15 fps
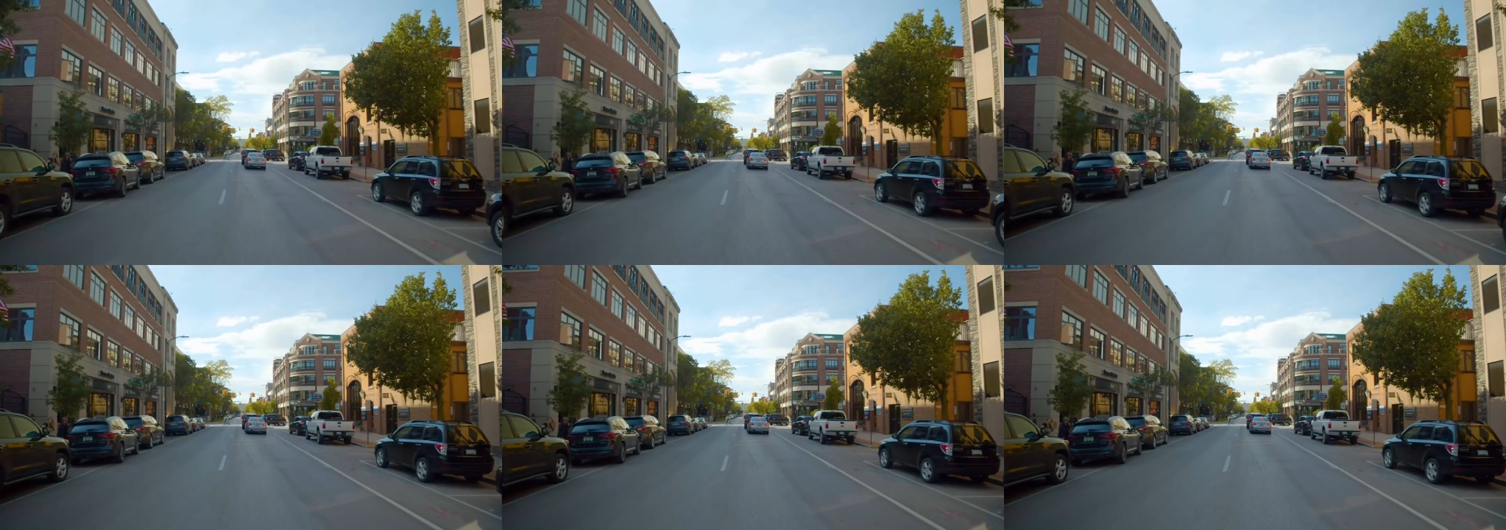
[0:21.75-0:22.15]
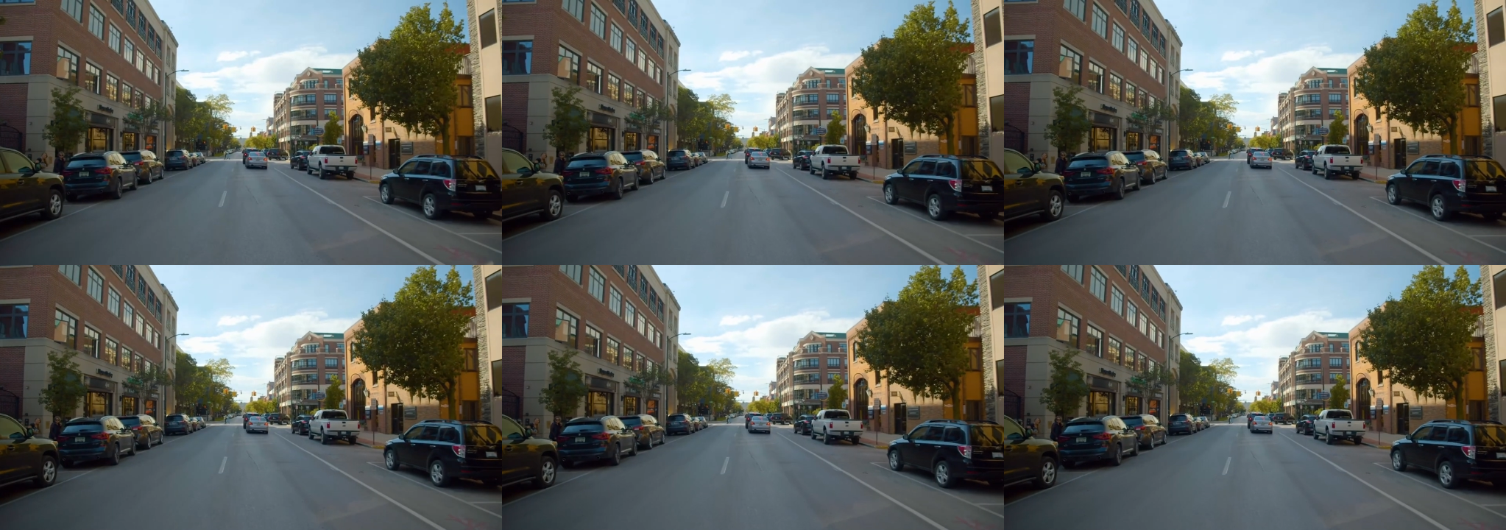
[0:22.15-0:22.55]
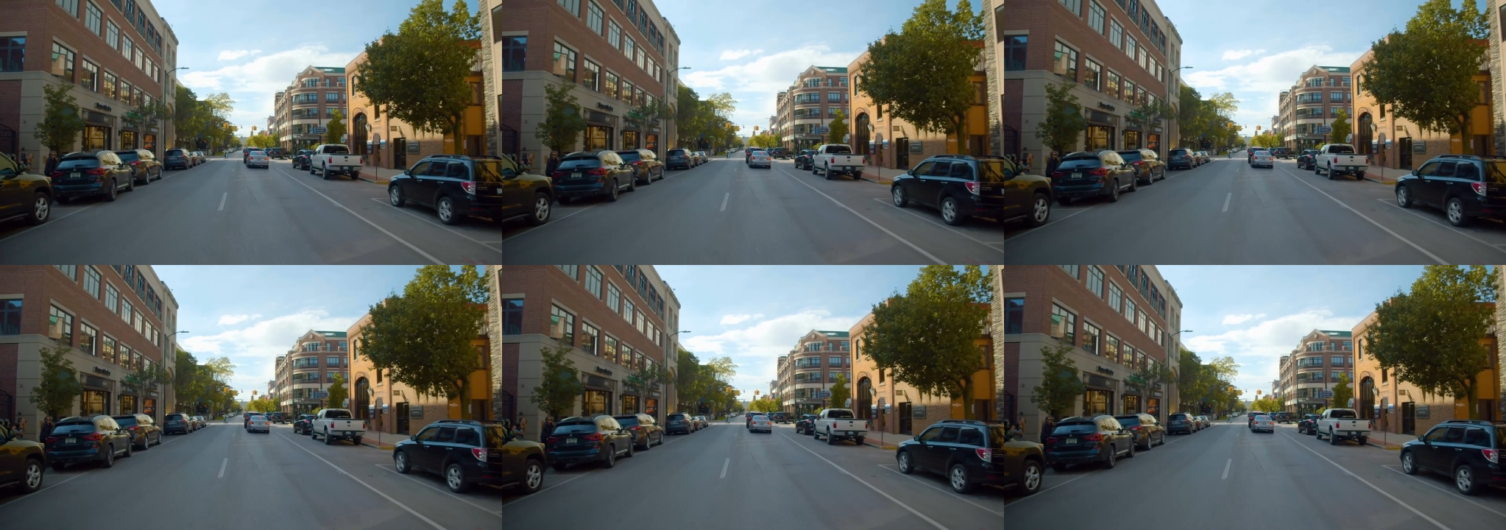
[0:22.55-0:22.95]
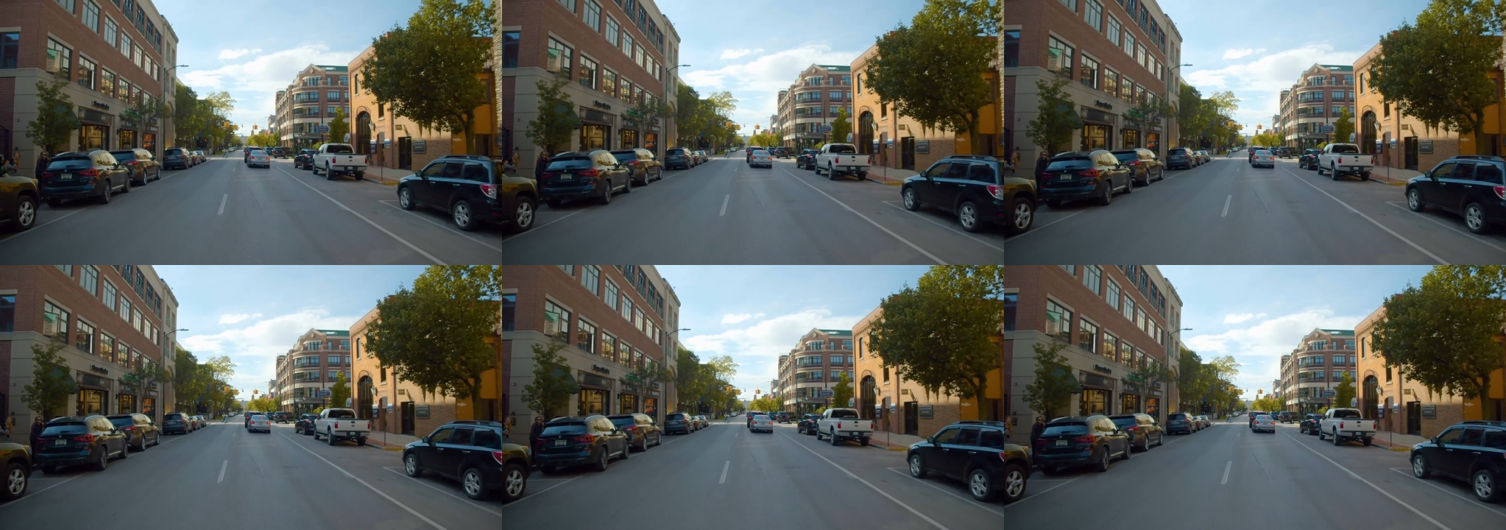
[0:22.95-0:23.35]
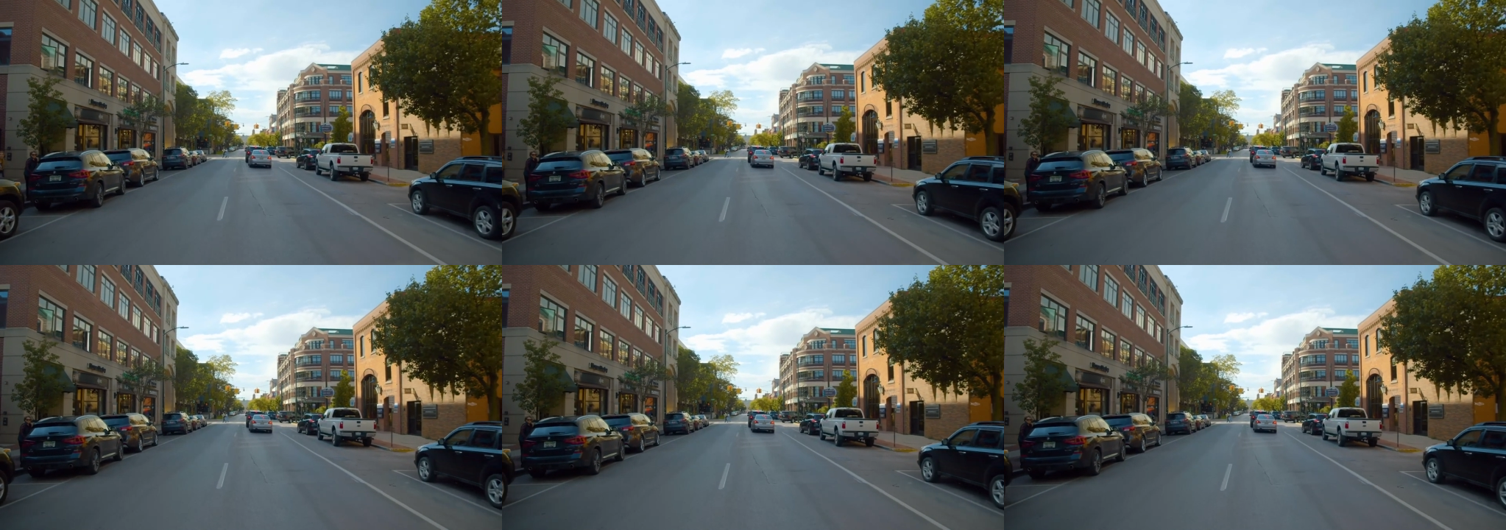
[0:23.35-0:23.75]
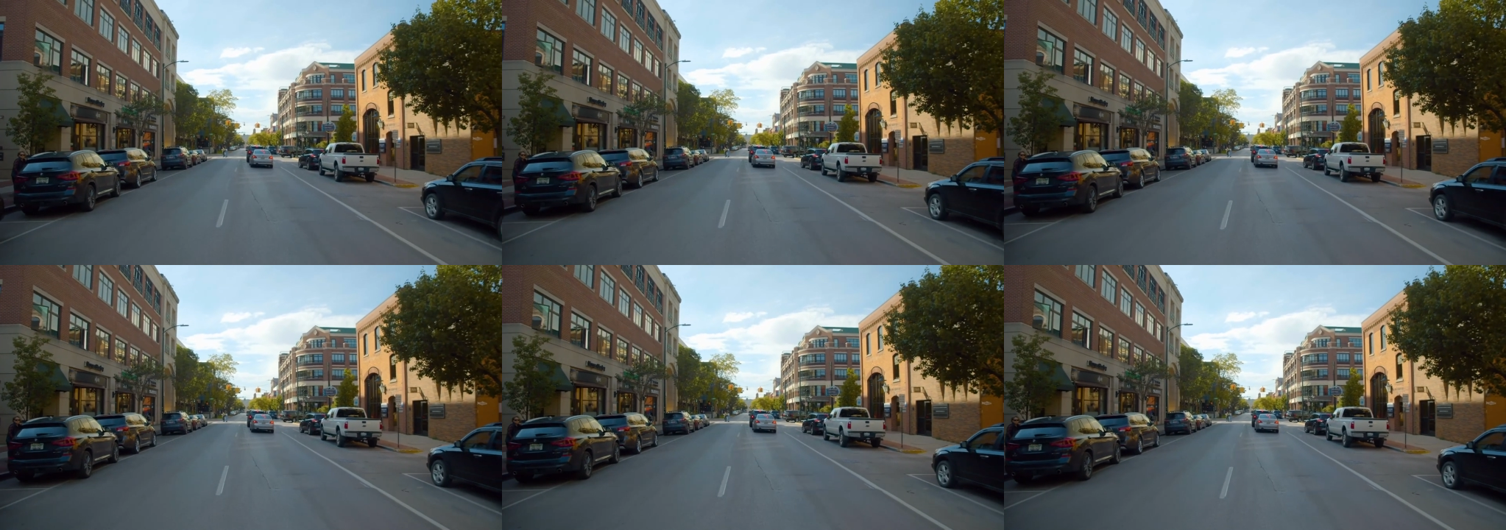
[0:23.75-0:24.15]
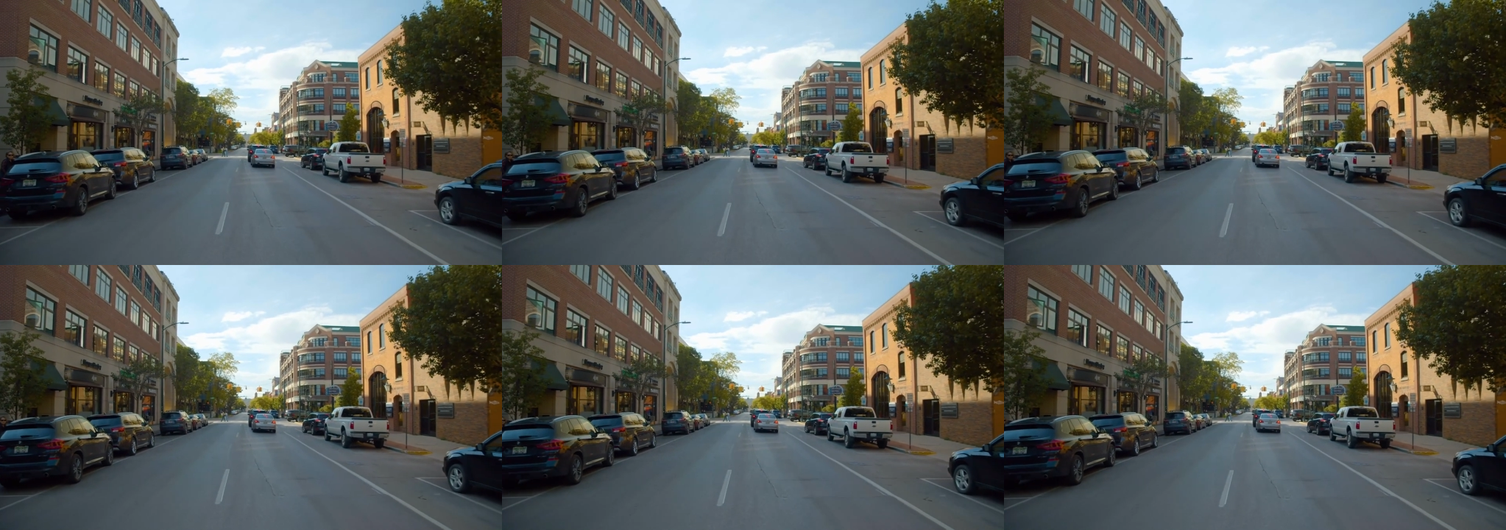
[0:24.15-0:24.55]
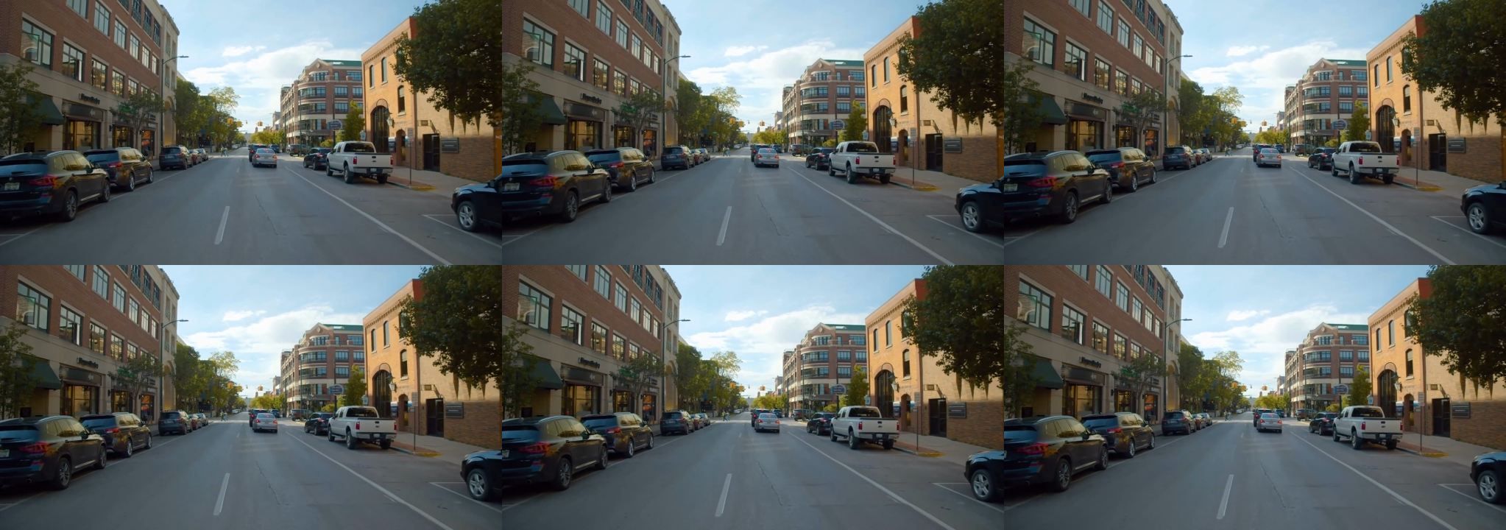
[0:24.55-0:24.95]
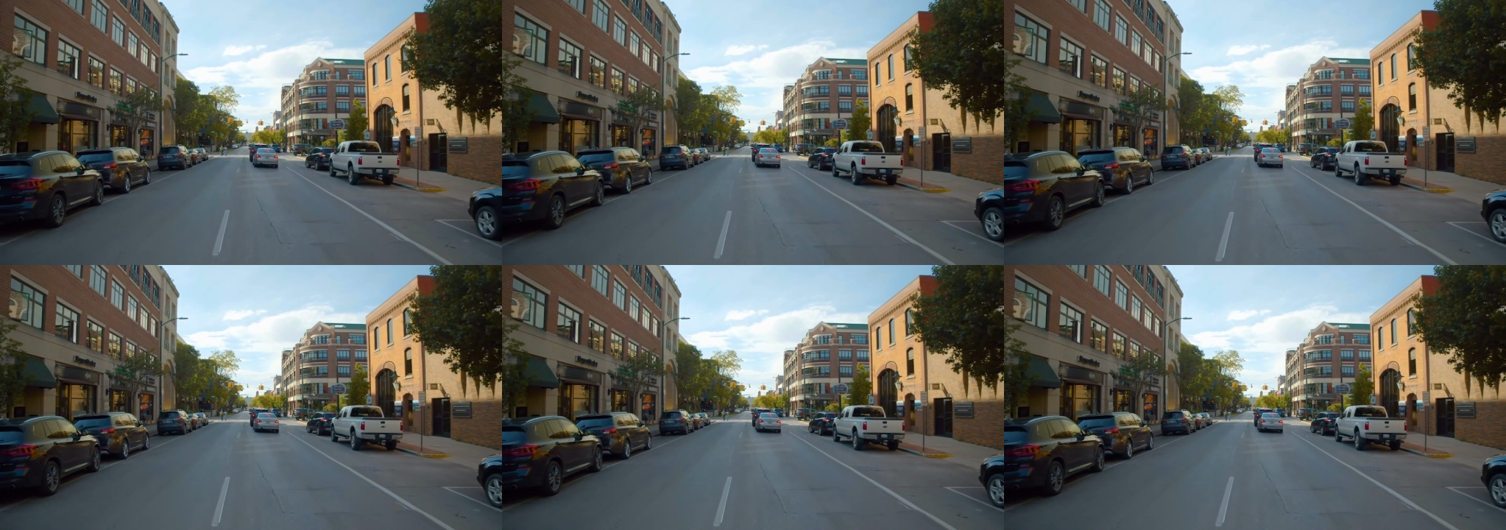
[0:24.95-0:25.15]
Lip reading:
Nobody's mouth can be seen.